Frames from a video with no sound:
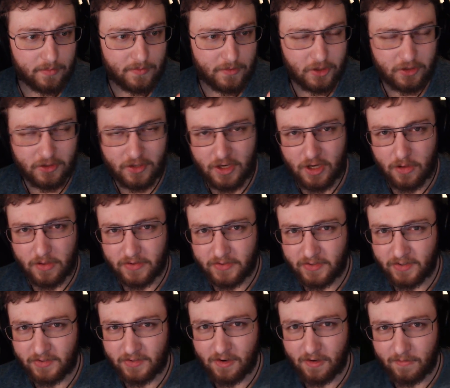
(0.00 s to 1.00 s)
Just so you know, this
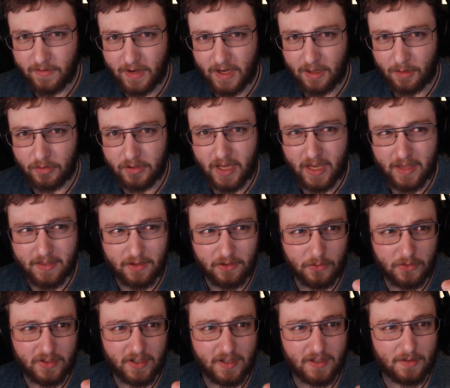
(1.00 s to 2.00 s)
isn't available yet. This
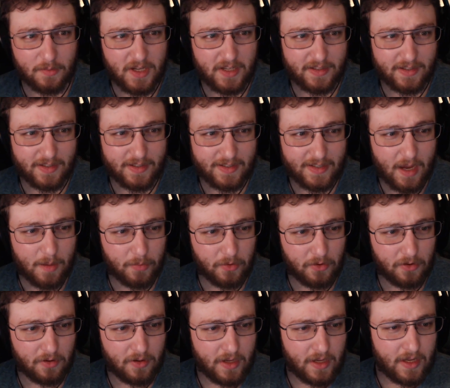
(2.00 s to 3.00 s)
was sent to me as a
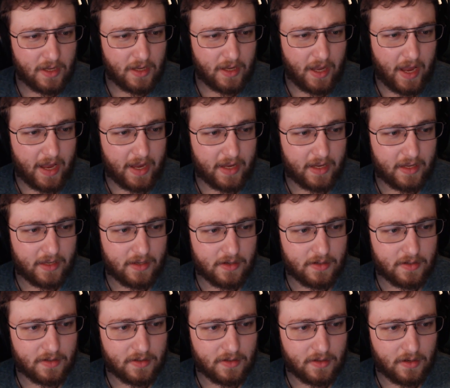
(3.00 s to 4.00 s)
sample.
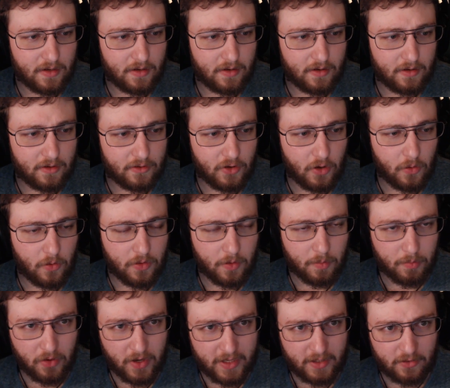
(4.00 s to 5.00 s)
And so the
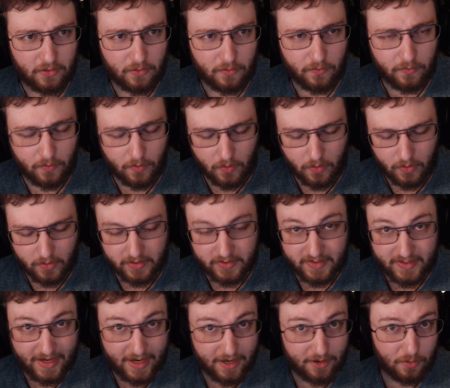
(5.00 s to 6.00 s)
price for the
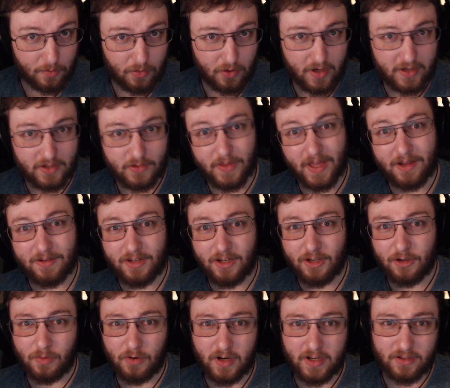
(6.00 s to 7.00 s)
standard price without
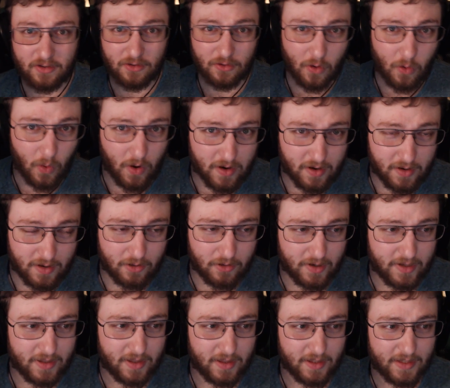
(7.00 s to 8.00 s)
tiered pricing or quantity or
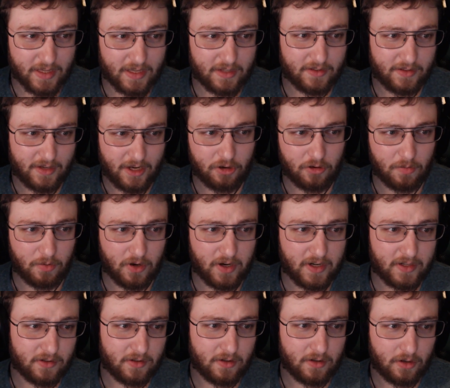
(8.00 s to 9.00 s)
anything like that, standard
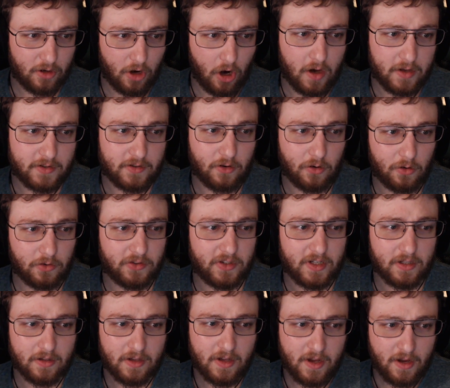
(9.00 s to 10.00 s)
price, cost,
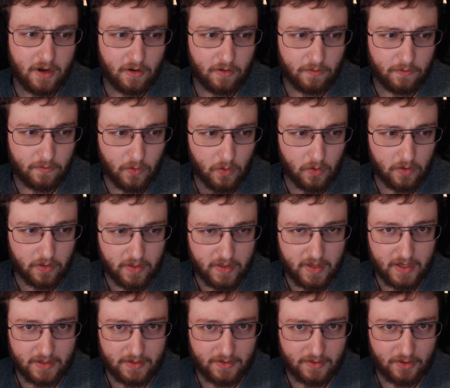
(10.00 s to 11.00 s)
wholesale, for
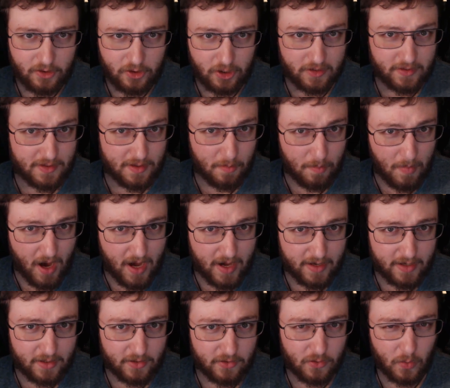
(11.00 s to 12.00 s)
this, just the
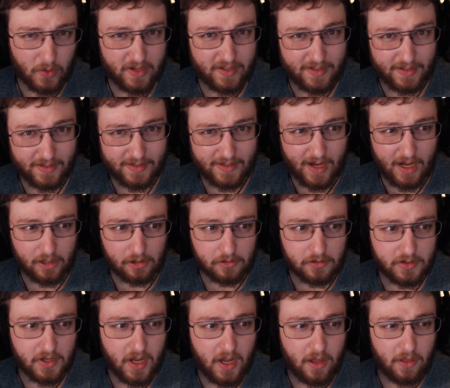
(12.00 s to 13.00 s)
mod, is
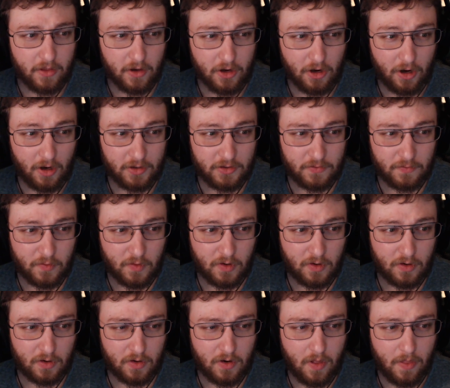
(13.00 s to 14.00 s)
$26. The cost
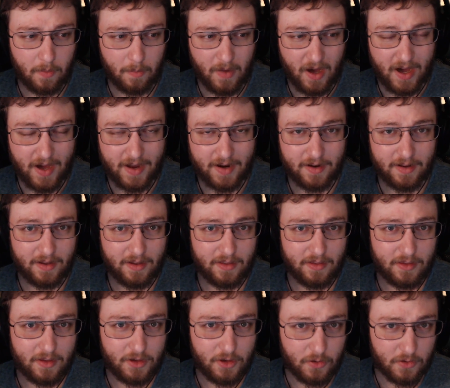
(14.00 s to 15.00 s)
for the mod,
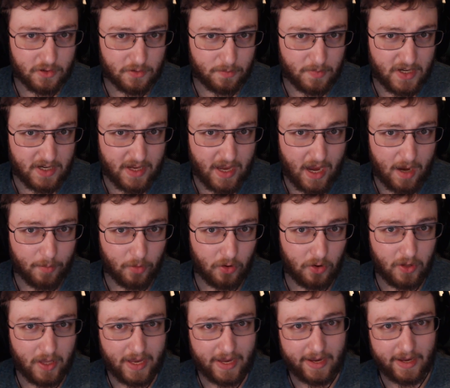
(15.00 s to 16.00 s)
the USB
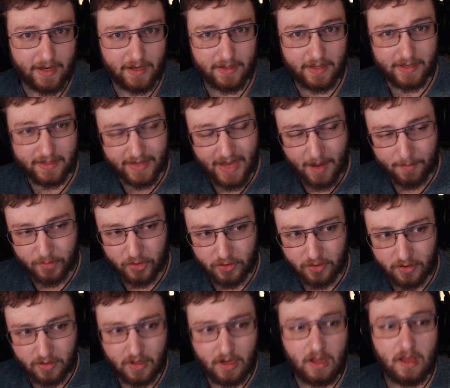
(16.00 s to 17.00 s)
cable, and the
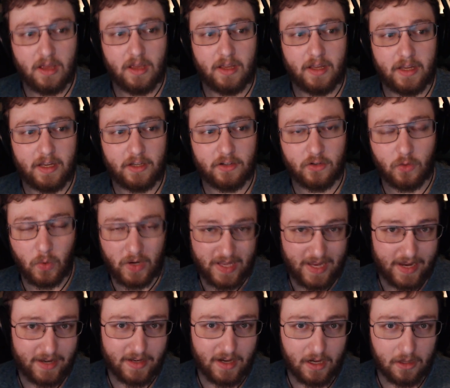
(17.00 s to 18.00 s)
adapter is
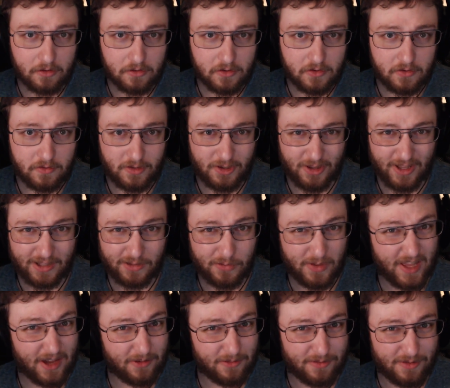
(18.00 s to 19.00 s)
$28. So that's
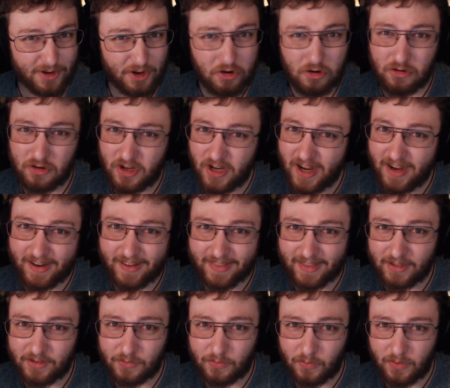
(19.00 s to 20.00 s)
without negotiating,
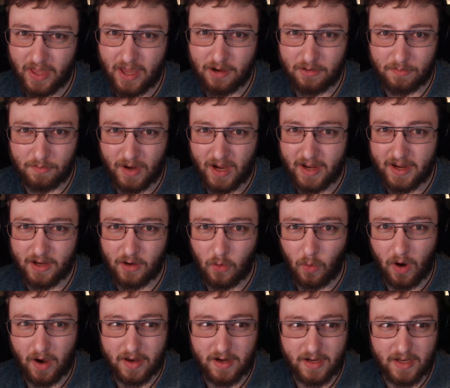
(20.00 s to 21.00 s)
that's without buying
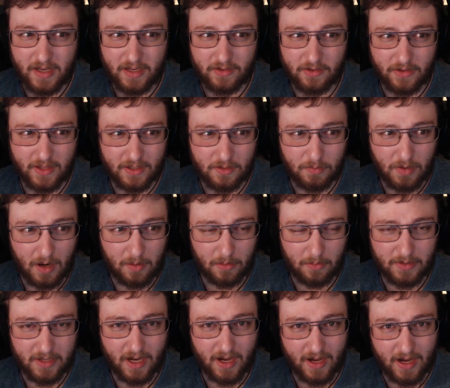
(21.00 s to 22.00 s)
quantity, so that's
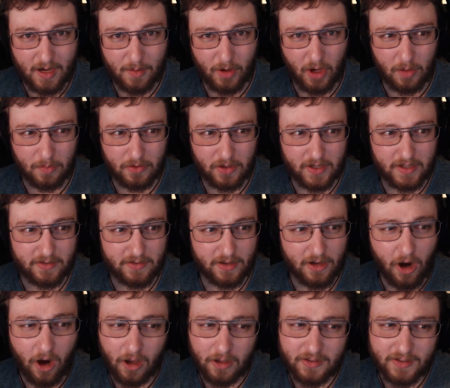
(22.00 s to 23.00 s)
probably a highball price. The
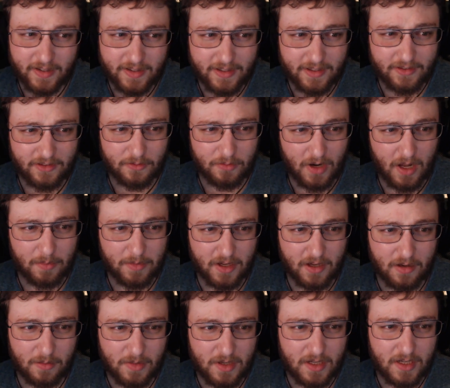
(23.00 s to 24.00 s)
cost on this is probably
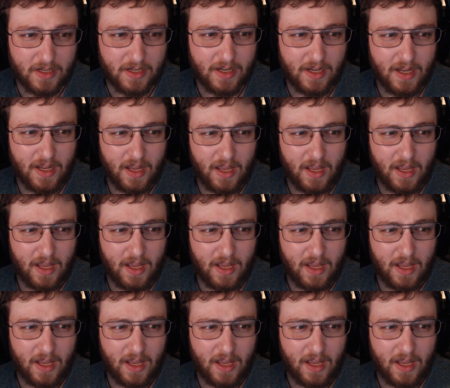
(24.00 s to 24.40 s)
going to be